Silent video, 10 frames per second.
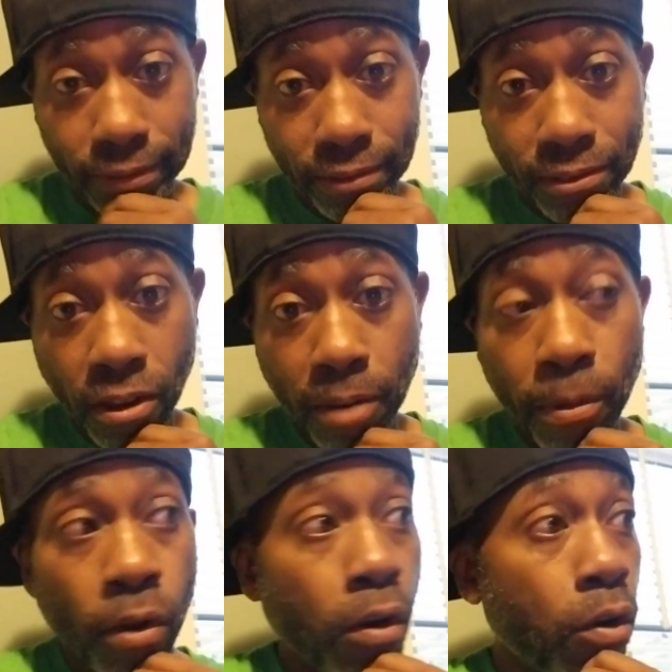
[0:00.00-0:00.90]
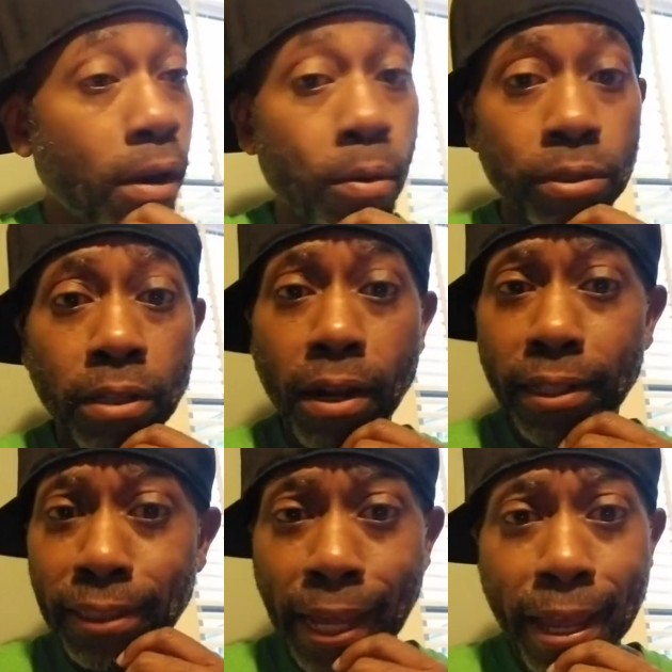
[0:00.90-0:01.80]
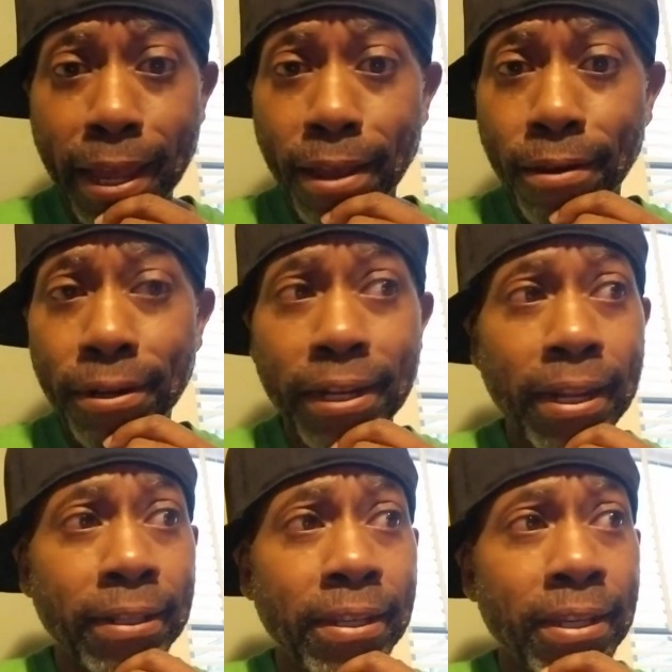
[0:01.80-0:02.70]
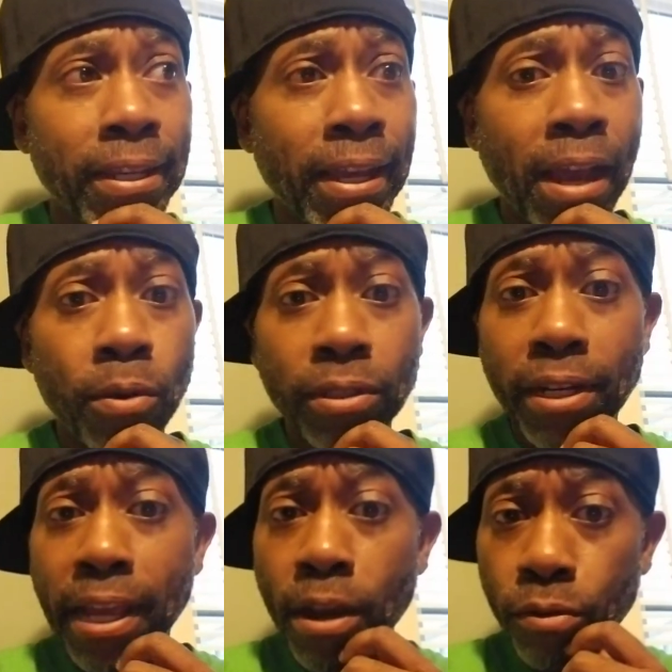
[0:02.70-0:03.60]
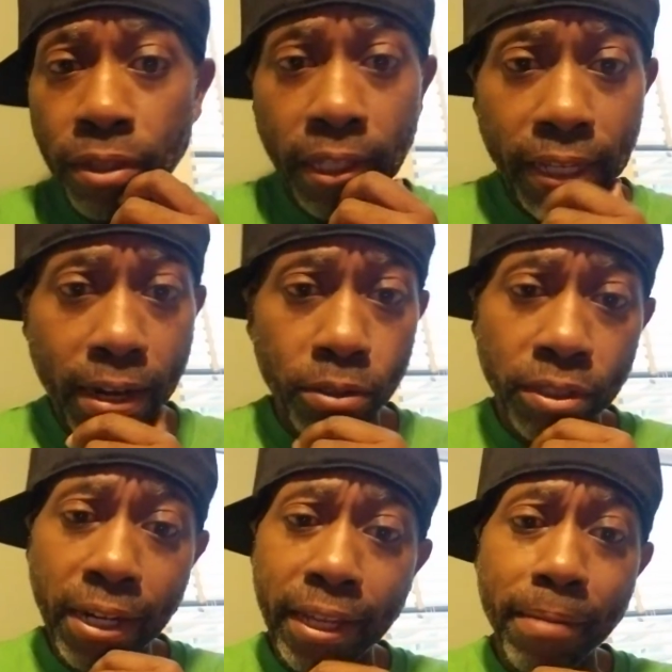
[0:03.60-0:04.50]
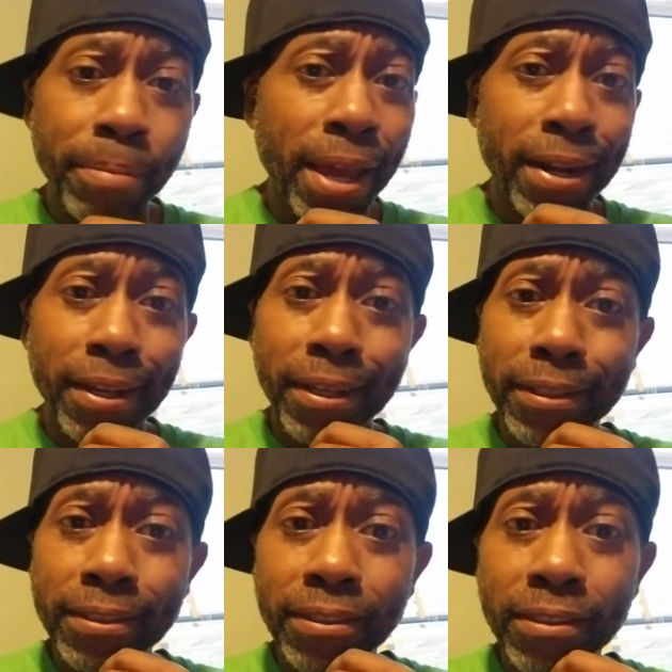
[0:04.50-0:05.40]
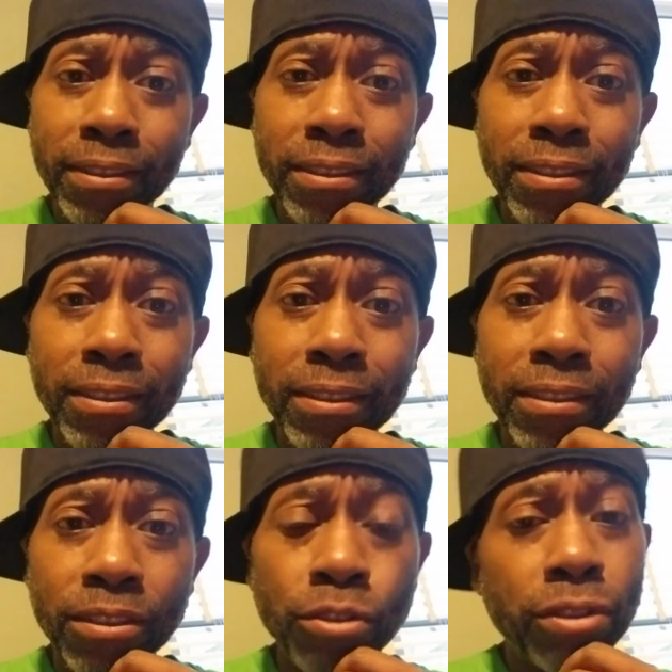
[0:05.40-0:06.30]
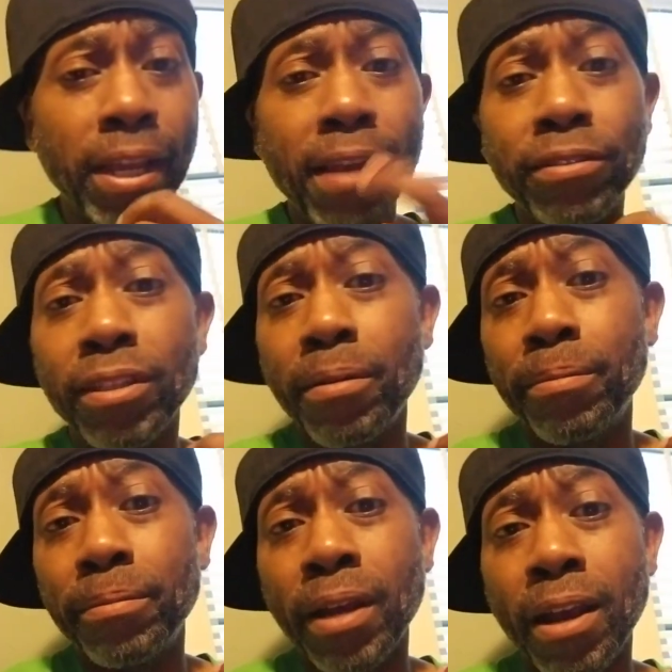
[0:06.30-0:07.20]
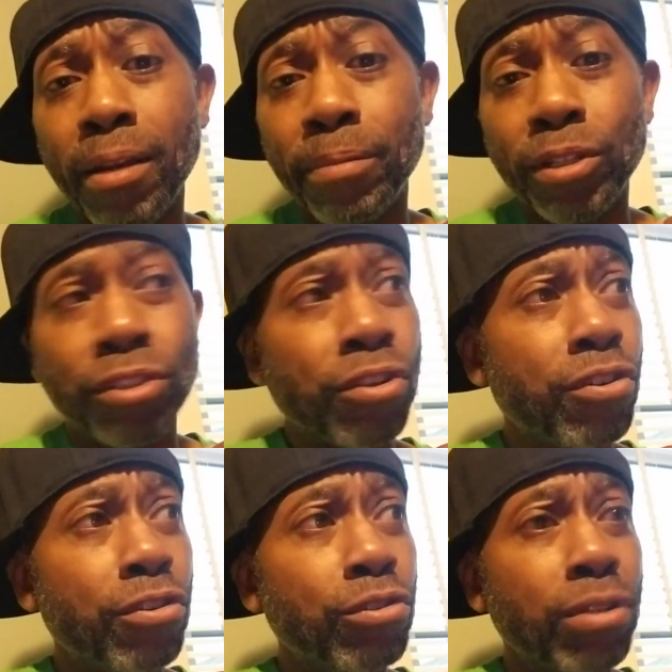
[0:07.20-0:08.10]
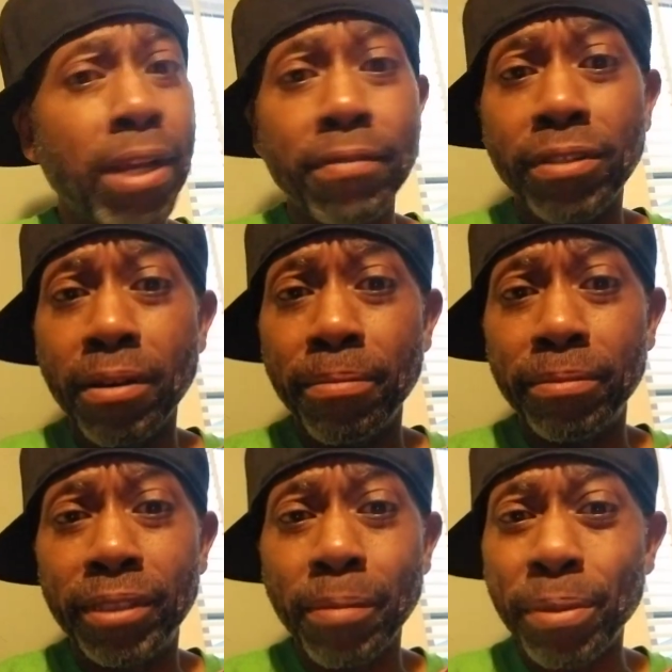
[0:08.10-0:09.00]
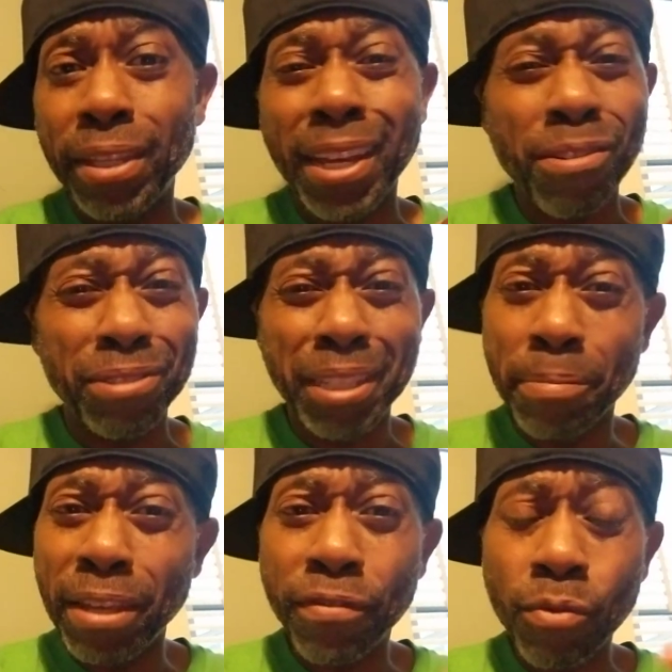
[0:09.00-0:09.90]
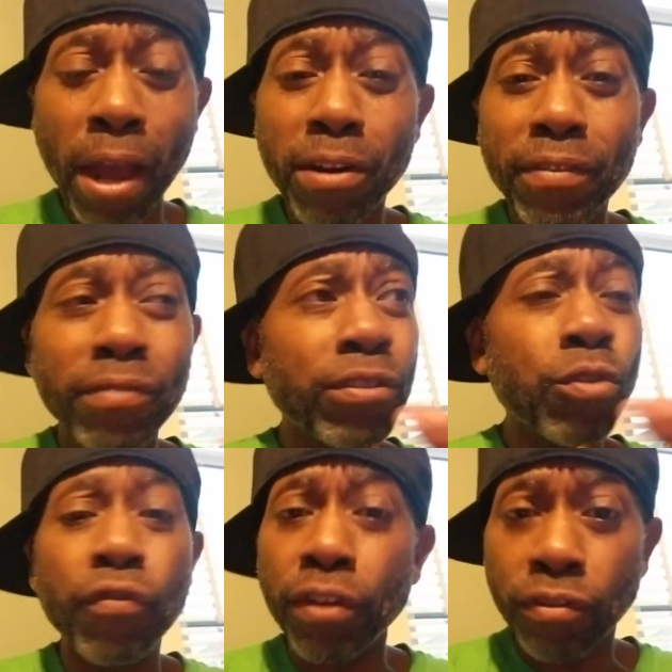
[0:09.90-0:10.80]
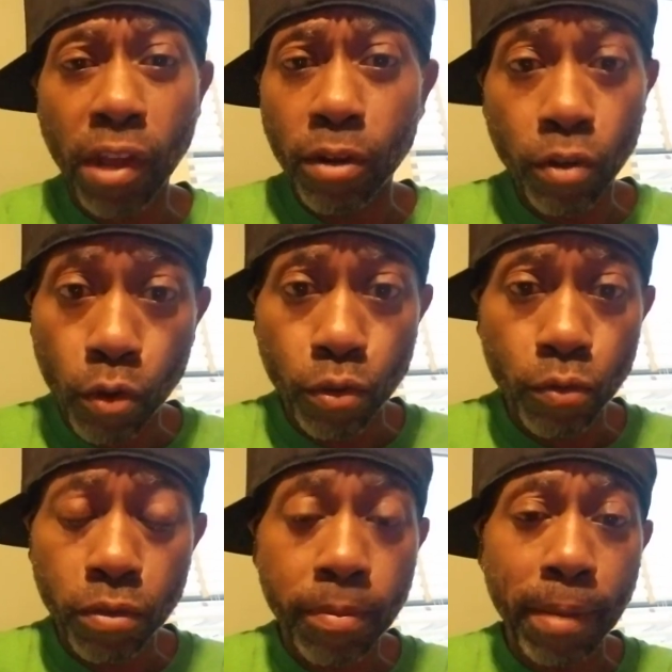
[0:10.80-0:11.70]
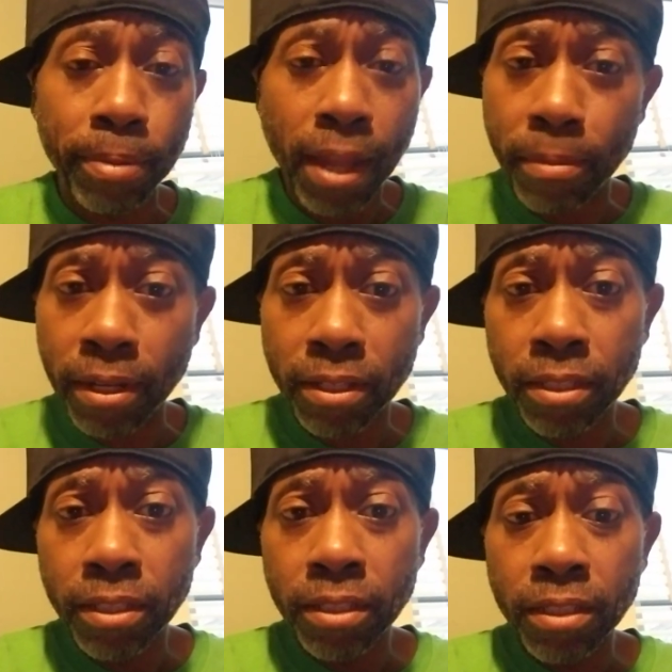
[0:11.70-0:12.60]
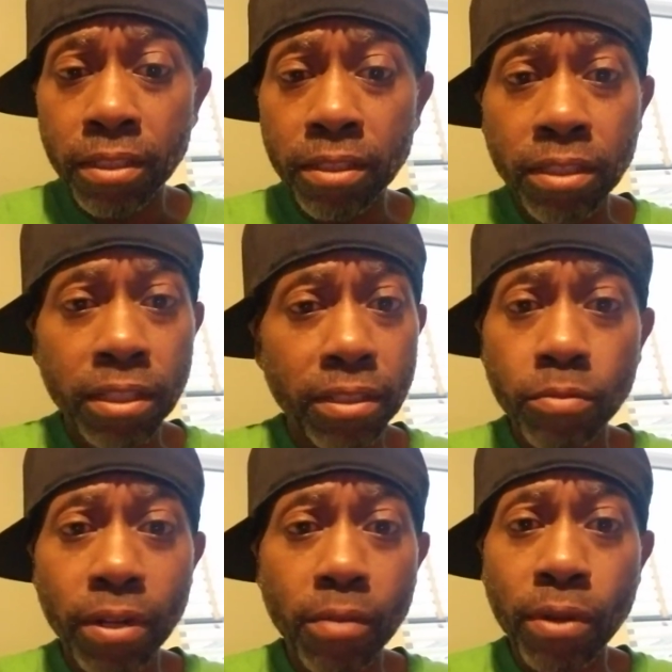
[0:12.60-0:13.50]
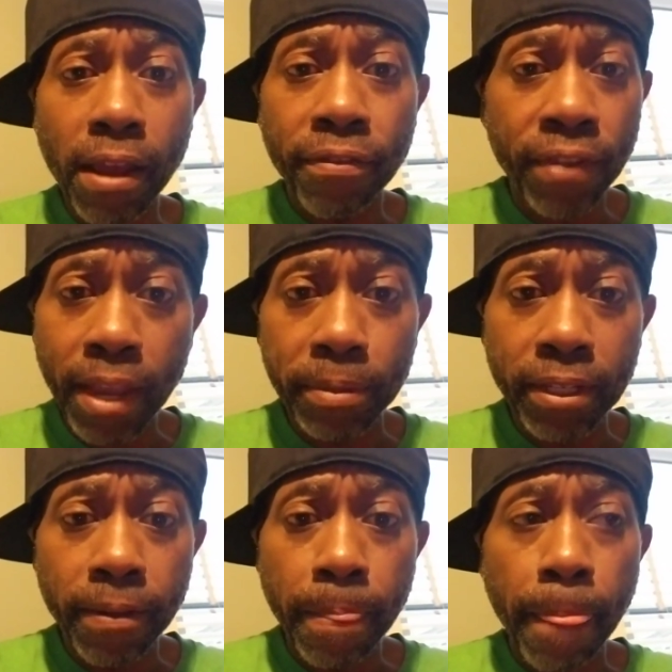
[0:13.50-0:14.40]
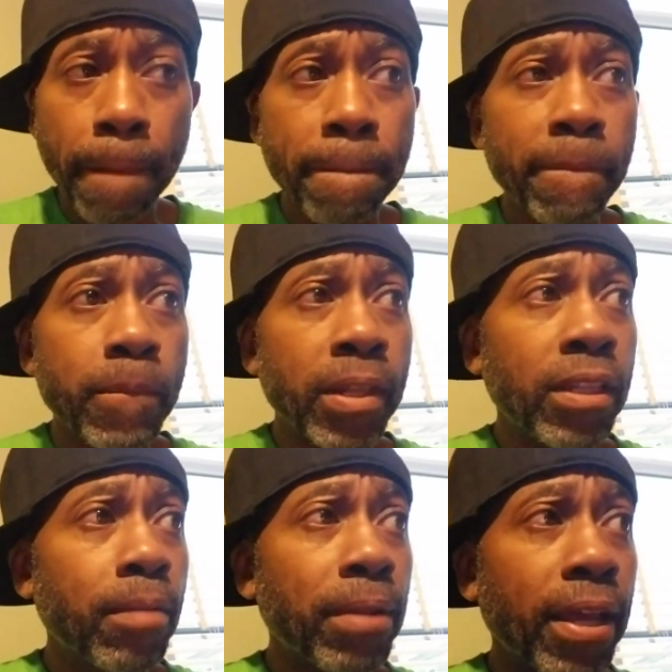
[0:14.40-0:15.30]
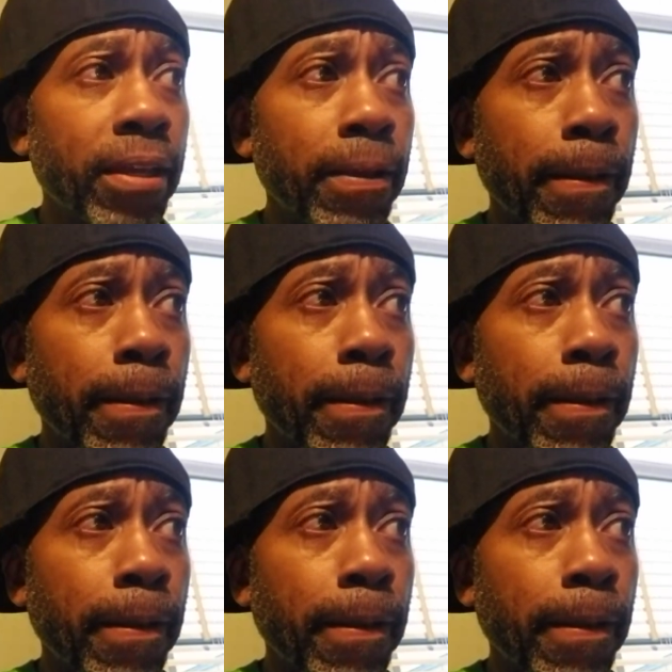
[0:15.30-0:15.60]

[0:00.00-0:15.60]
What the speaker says: talking about, oh, I was out of town and I was unhealthy and I was trying to get better. You should have some concern. You should have some sympathy. I go, sympathy for, I don't even, dude, first of all, I don't know you. You're my plumber. We're not family. And then I'm like,